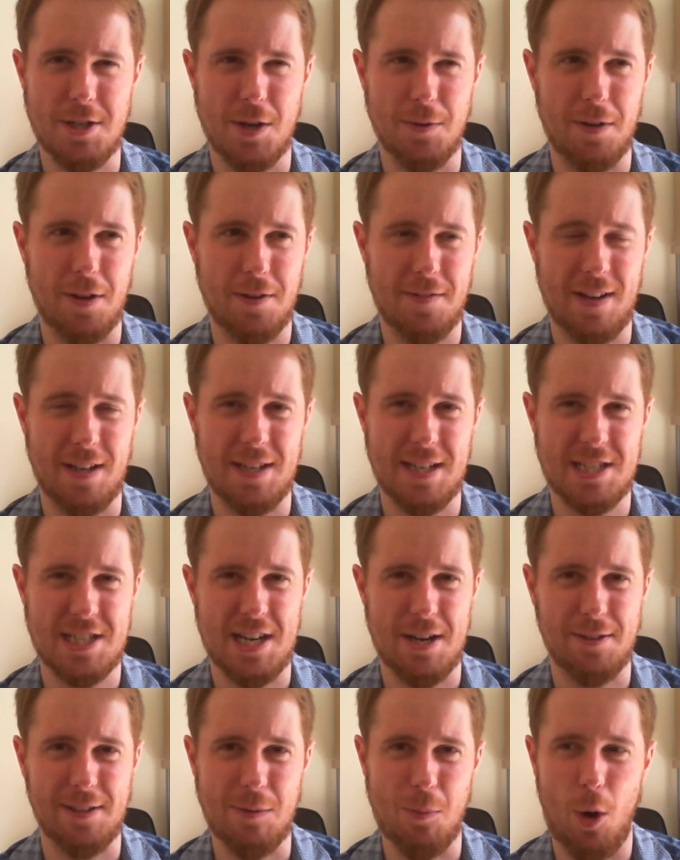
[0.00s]
don't know if I'll
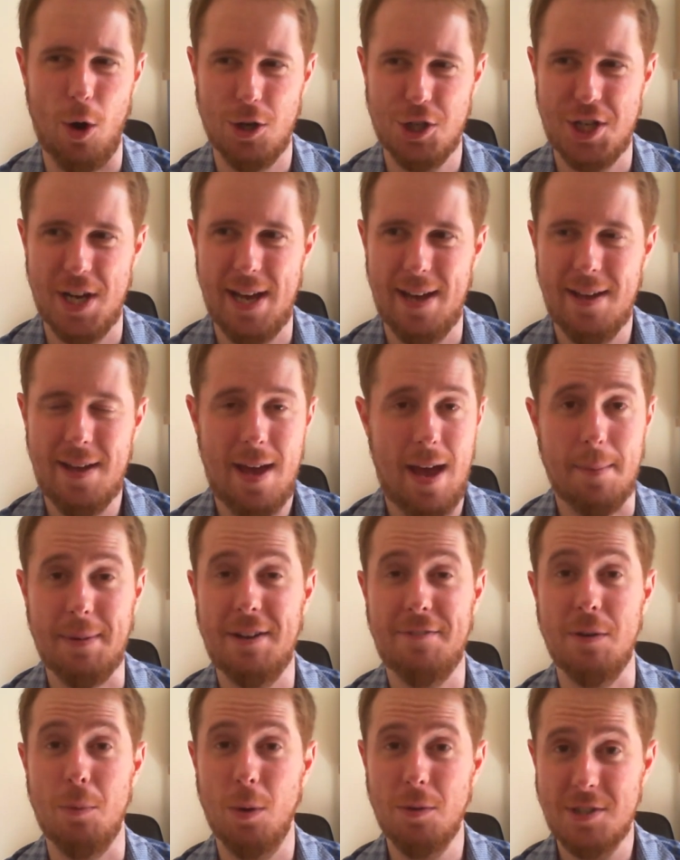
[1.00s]
necessarily watch it. I
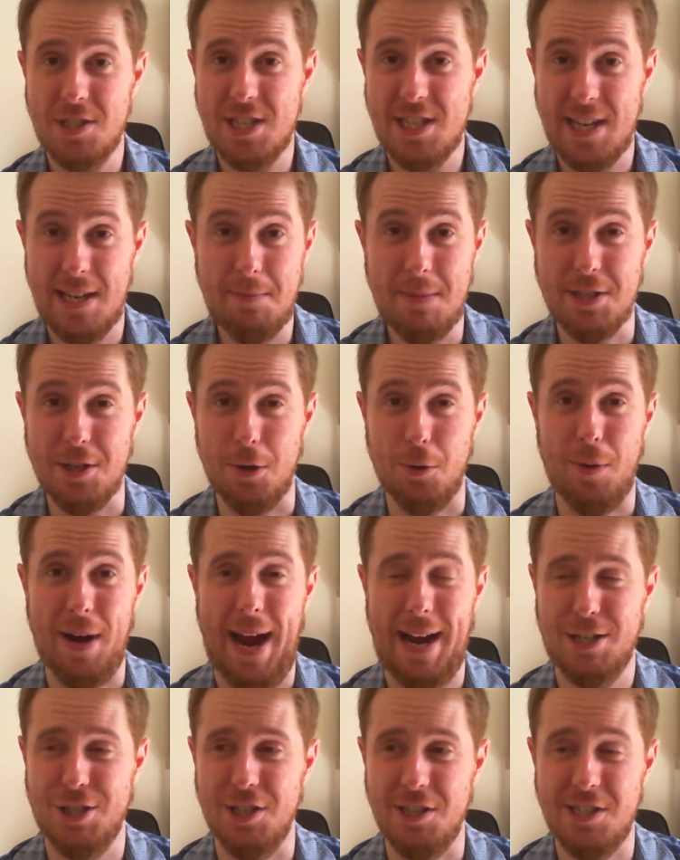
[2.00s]
mean, if you want to see me do a
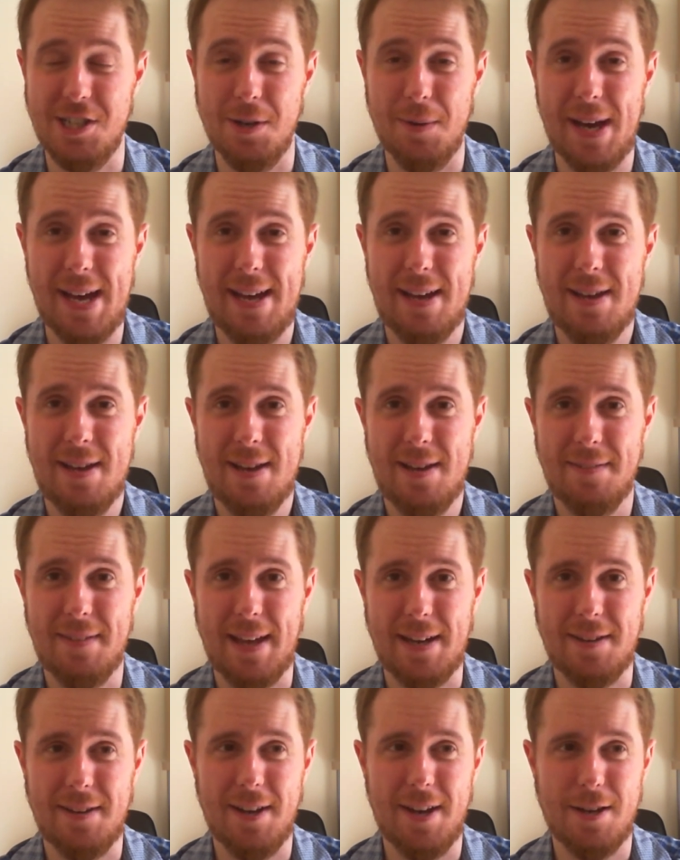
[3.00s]
reaction to it,
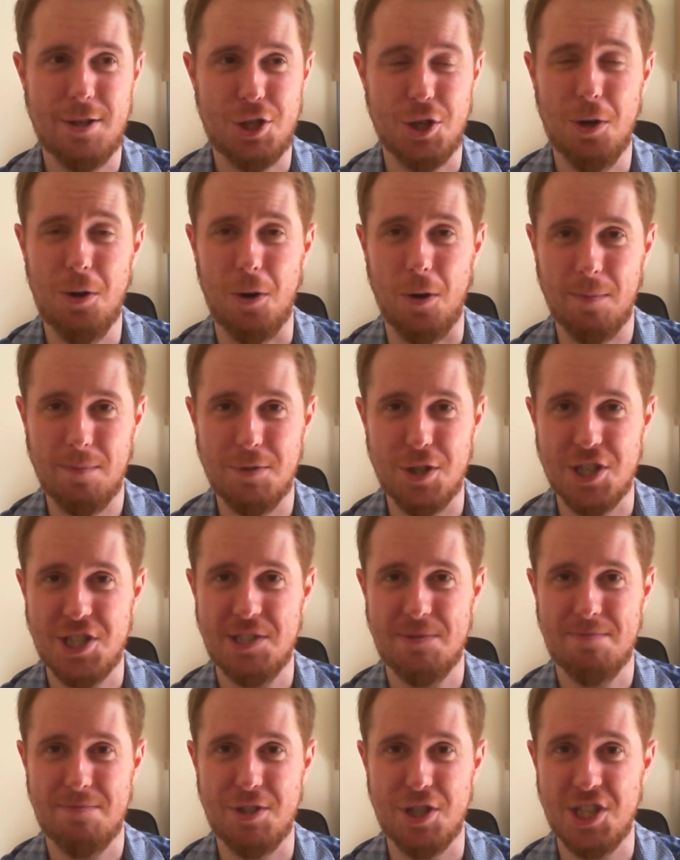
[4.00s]
then sure,
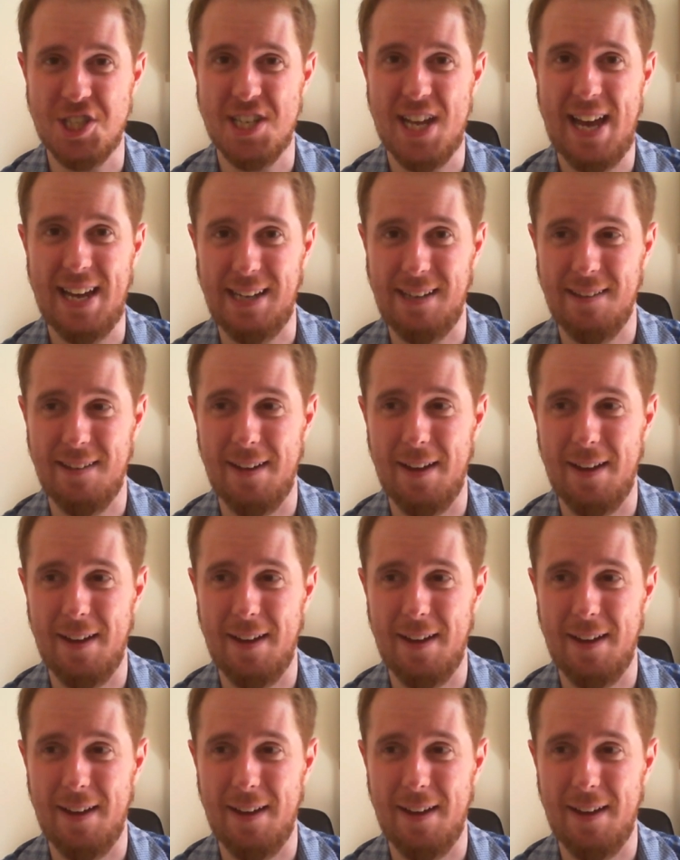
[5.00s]
just say.